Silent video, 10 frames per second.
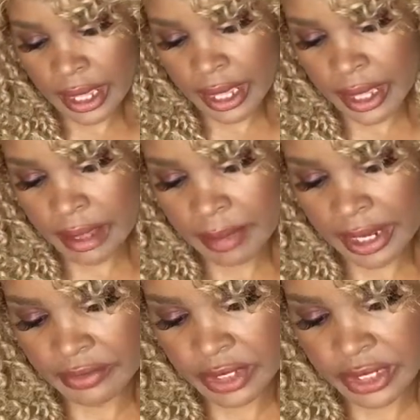
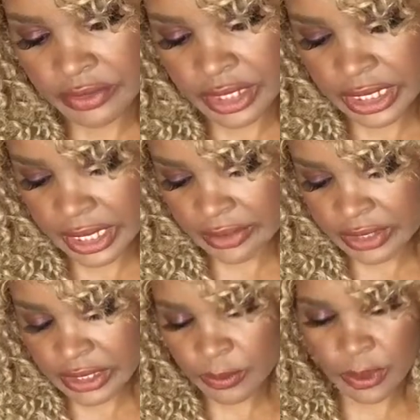I really like
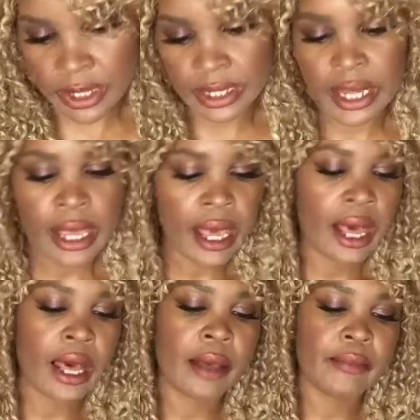this one
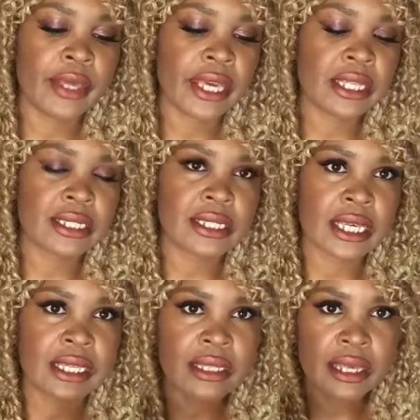because it's
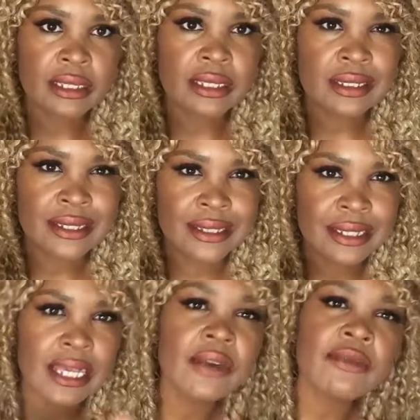like nice and
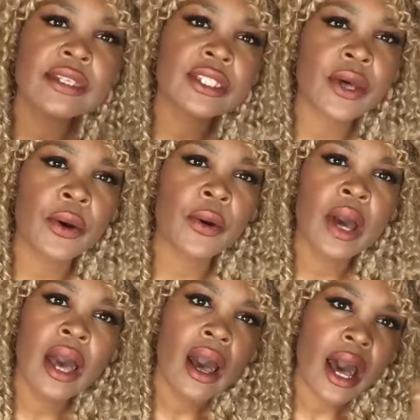stiff, so
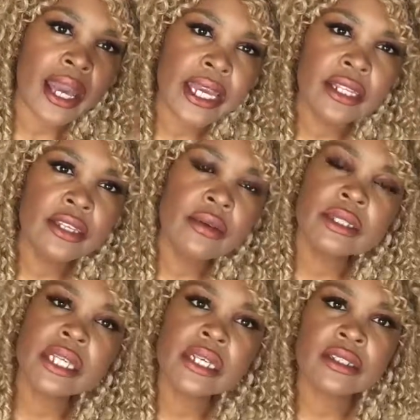I can use
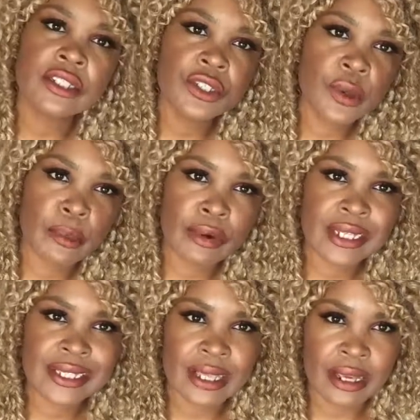it to do a
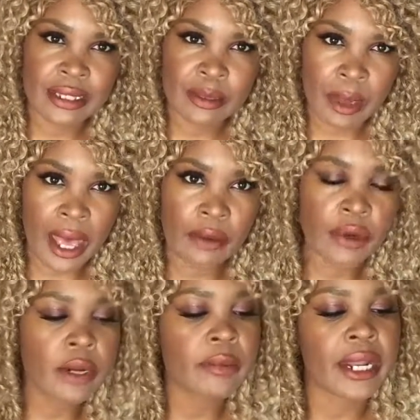precise
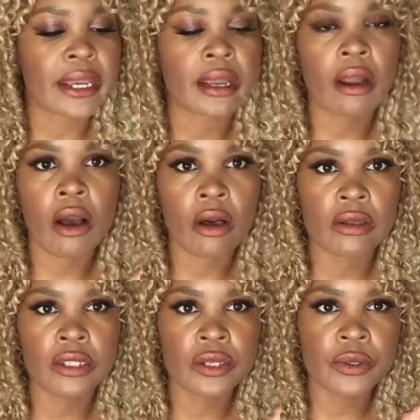powder, but I could
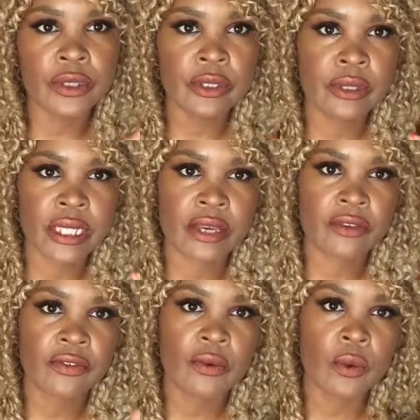also use
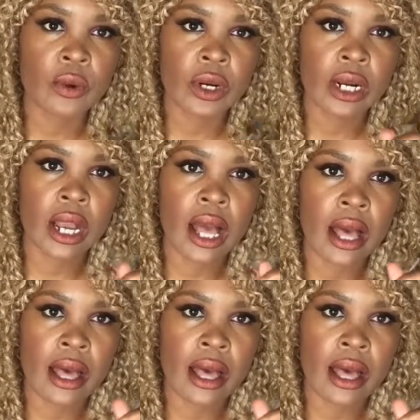it for